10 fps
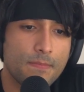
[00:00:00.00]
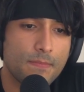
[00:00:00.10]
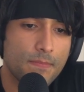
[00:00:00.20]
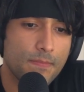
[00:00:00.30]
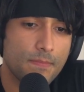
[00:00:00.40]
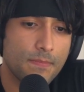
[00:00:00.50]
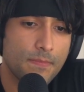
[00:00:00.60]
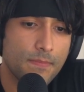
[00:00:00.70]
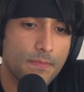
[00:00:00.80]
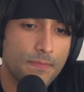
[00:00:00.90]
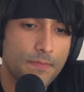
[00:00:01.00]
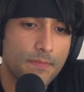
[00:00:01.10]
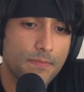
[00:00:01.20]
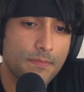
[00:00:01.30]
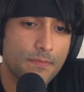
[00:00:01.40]

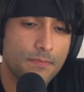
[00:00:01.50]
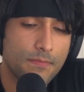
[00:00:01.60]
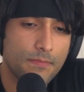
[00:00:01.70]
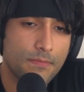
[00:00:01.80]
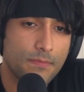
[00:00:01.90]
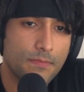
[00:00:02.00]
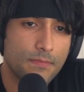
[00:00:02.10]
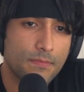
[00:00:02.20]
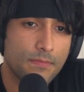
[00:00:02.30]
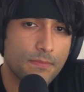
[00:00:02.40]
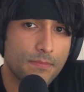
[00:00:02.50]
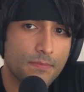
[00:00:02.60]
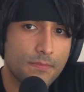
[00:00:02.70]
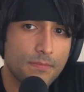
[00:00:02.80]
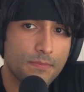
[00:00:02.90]

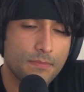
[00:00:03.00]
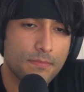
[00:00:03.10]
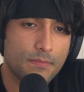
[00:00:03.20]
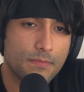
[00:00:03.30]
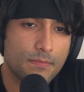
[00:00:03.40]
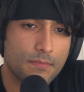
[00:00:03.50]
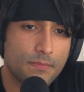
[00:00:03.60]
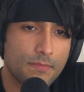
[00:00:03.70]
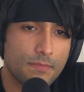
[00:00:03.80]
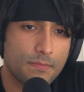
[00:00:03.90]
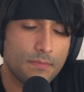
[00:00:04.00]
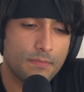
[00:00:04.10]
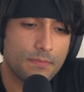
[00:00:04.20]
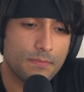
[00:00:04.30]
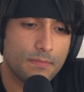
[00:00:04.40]

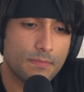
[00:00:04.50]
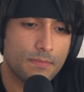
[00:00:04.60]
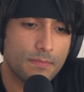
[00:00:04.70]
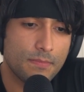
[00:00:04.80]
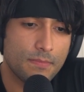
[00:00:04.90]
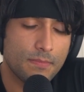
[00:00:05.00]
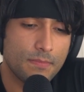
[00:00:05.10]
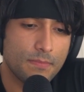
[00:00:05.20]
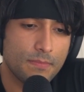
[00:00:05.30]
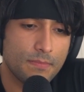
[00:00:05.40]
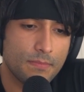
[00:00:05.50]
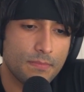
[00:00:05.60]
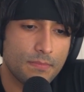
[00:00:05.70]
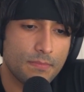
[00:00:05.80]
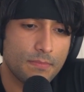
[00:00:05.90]

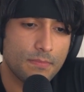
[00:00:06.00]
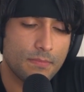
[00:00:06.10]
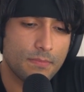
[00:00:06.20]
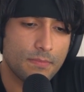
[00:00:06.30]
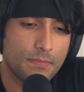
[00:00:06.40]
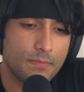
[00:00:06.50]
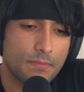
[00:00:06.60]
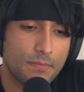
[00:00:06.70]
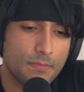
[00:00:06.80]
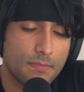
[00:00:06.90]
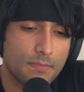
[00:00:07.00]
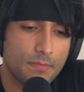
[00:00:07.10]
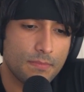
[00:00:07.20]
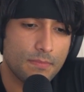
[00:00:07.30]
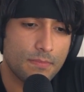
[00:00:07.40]

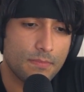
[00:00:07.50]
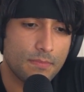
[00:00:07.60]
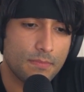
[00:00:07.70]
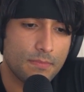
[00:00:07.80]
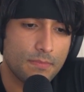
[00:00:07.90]
This person isn't speaking.